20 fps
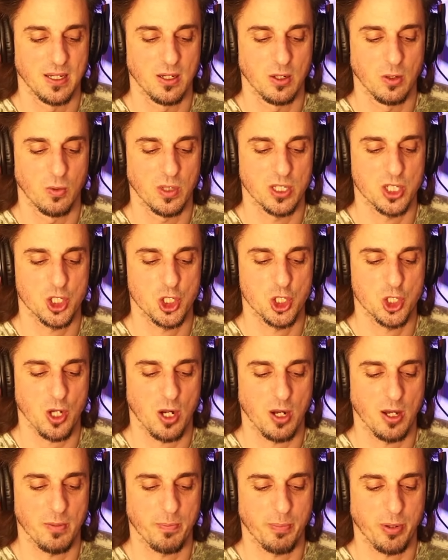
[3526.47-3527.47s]
which
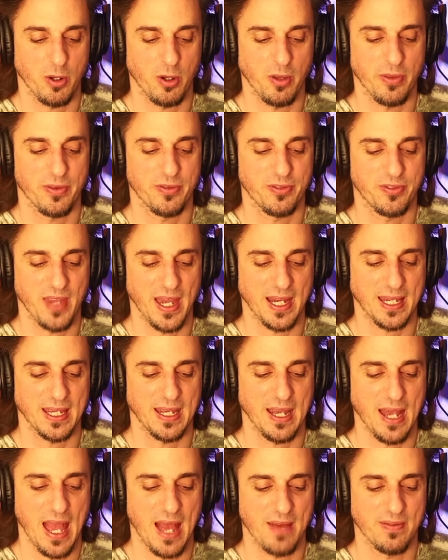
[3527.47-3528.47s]
John Paul II,
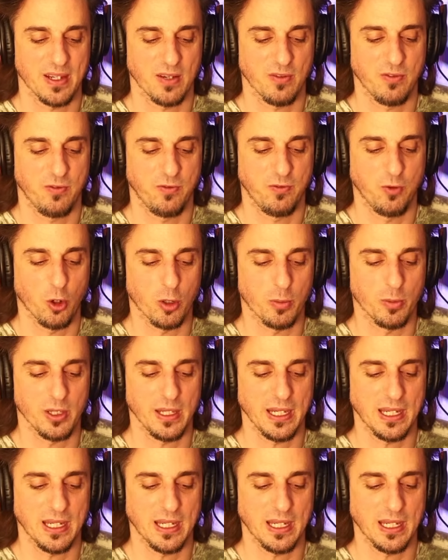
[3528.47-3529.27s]
having formally